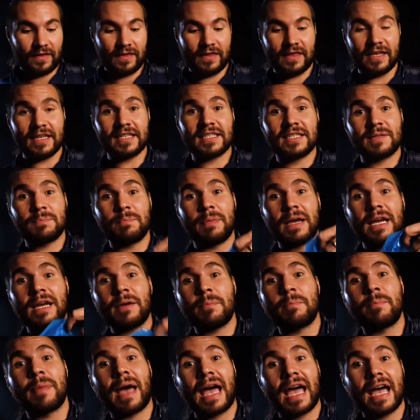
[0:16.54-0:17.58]
this big
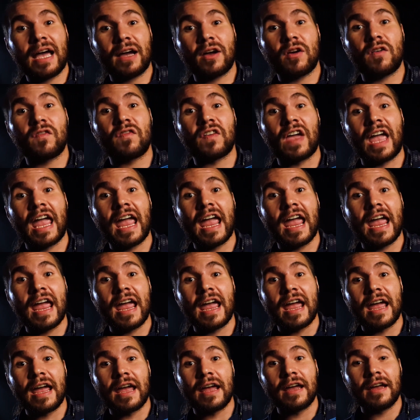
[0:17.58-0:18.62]
bag of
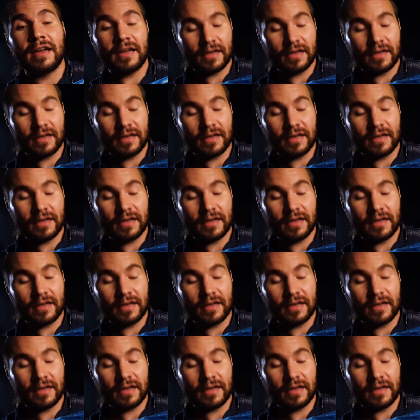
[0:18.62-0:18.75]
hair.